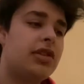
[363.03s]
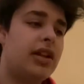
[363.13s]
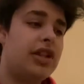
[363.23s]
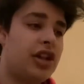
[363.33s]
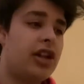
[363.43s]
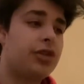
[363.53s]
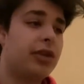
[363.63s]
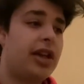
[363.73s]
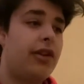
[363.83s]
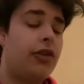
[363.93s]
and Josh
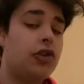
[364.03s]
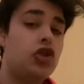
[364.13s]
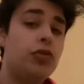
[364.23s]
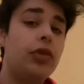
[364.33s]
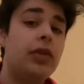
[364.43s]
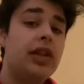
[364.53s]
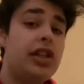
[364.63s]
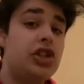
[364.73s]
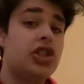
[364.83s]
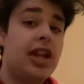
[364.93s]
McCown are super
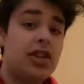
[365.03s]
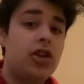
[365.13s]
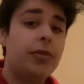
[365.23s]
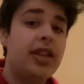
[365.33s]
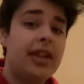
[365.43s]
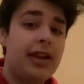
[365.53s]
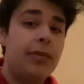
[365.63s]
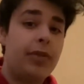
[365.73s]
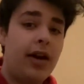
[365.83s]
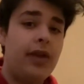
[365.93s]
religious. That's something they
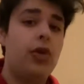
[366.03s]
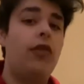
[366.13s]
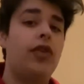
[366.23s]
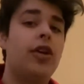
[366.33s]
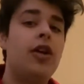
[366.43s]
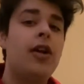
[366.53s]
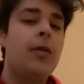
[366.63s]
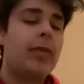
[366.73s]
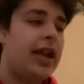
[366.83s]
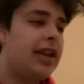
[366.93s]
could bond over.
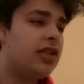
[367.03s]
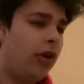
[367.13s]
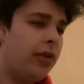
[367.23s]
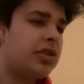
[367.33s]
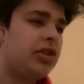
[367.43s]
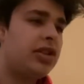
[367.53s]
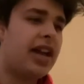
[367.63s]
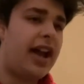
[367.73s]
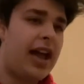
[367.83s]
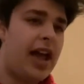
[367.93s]
And it's always good to
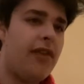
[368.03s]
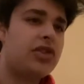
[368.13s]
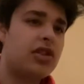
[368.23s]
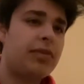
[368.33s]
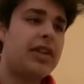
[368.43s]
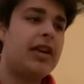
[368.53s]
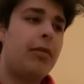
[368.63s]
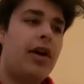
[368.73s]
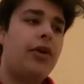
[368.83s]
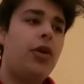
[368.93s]
have something to
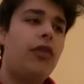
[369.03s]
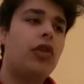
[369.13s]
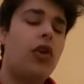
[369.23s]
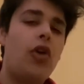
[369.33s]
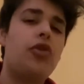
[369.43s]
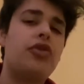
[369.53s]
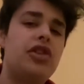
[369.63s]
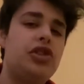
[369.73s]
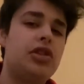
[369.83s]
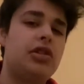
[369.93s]
bond over other
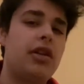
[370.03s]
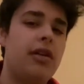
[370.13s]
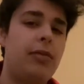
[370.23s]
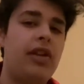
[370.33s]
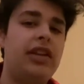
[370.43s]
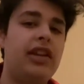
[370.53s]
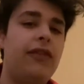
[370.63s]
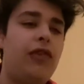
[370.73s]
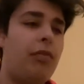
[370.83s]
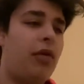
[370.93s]
than just playing
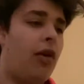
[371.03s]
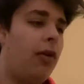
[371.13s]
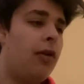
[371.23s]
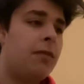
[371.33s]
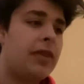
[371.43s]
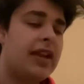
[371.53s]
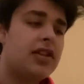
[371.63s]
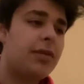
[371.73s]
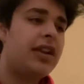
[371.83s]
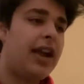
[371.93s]
football. It's
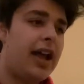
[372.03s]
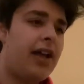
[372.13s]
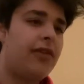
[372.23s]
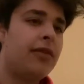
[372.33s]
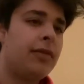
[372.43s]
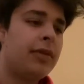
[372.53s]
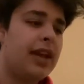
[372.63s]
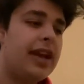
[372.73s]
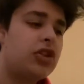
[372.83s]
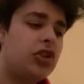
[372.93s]
something to have.
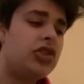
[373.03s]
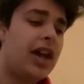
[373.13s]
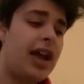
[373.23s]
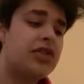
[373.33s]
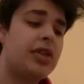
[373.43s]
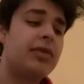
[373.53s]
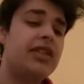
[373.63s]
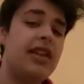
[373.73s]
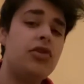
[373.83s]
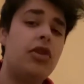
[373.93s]
It's good to have something
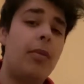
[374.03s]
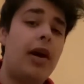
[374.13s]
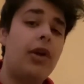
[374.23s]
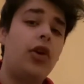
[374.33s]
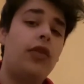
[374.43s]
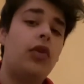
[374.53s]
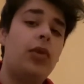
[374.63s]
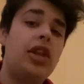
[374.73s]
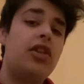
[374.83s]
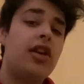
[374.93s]
that you could bond over
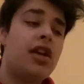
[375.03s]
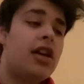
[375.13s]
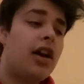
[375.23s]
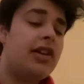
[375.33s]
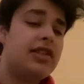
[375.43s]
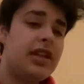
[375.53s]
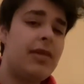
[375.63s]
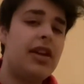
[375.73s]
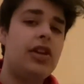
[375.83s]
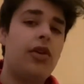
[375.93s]
with a
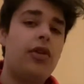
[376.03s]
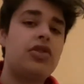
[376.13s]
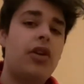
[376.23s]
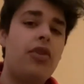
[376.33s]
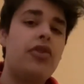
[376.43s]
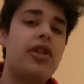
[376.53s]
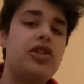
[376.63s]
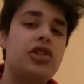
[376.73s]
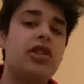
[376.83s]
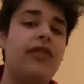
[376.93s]
teammate of yours other than
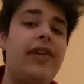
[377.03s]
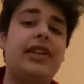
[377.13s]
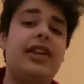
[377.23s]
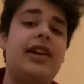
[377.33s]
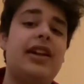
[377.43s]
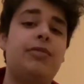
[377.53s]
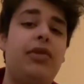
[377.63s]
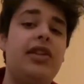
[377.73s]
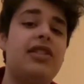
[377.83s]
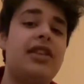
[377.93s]
just the fact that you guys
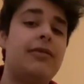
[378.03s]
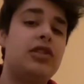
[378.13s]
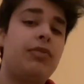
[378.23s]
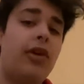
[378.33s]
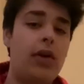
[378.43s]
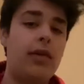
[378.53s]
play the same sport.